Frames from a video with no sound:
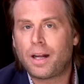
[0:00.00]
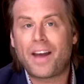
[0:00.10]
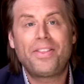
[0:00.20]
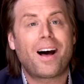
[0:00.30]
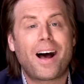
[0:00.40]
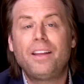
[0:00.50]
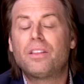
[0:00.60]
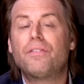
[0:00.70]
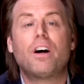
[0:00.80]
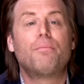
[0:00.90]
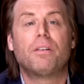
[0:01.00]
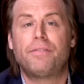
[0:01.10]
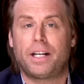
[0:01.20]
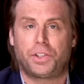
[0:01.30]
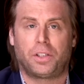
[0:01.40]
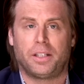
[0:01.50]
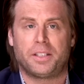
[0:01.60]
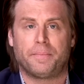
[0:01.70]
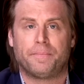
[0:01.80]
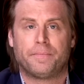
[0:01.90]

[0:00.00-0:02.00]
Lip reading: and the height of unprofessionalism.